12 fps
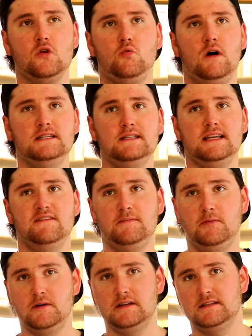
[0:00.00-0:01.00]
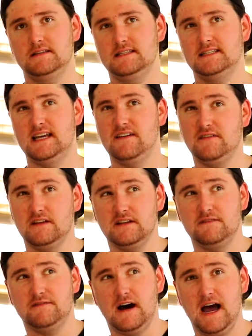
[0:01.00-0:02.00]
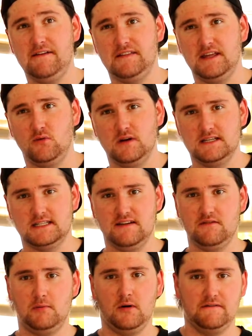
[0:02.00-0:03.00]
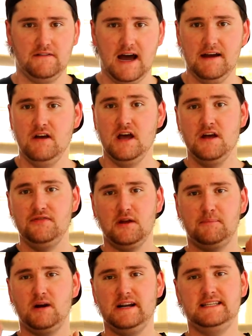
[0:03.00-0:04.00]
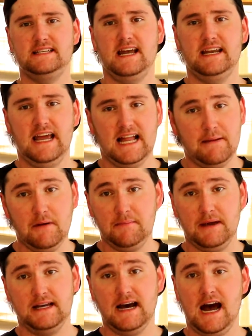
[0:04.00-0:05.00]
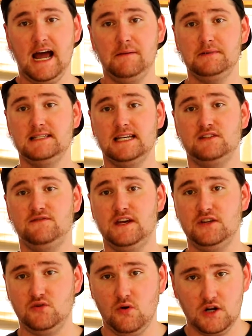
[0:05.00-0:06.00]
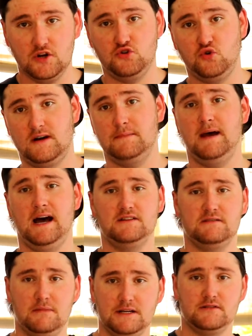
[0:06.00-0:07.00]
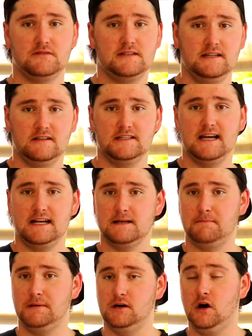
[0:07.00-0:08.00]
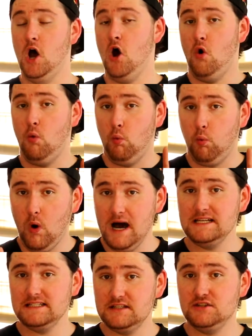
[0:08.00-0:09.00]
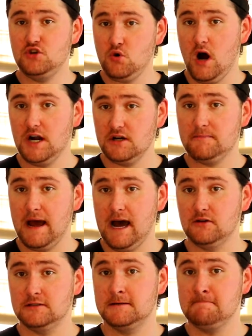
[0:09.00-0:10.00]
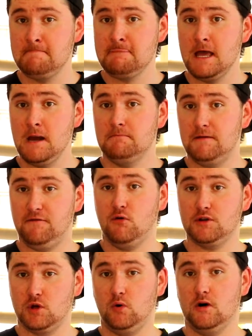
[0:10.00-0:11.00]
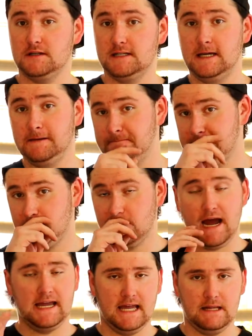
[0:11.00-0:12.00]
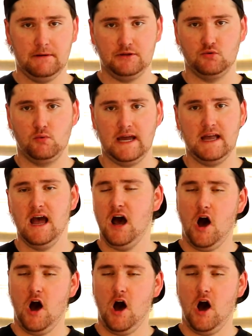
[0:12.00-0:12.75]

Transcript: One's a 7.75, I think one's a 7.5. They're pretty skinny, and I'm a big guy. I'm 6 feet, 220 pounds of muscle steel and sex appeal. Was 200 pounds before the quarantine. I gained a bunch of weight.